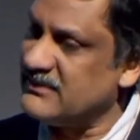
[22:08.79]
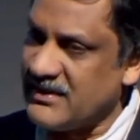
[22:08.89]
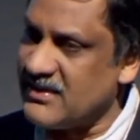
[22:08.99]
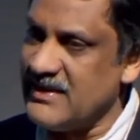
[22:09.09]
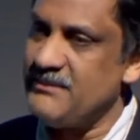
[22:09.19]
They
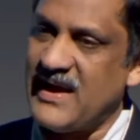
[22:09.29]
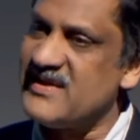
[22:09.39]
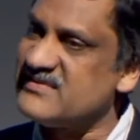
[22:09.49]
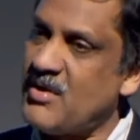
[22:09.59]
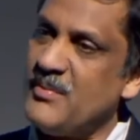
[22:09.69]
really
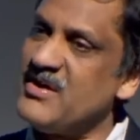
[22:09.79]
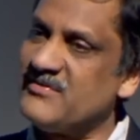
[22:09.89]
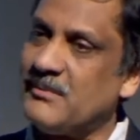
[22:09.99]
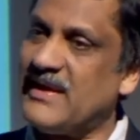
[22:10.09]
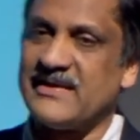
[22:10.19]
asked them how many of
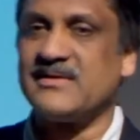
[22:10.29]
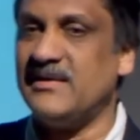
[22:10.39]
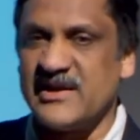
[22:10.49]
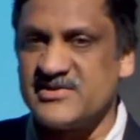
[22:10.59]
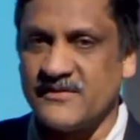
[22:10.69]
them liked the
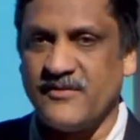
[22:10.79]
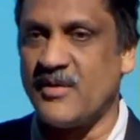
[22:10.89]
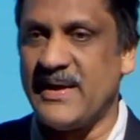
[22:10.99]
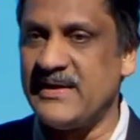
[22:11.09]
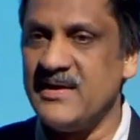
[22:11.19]
lecture
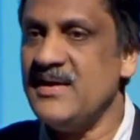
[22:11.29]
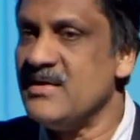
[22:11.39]
format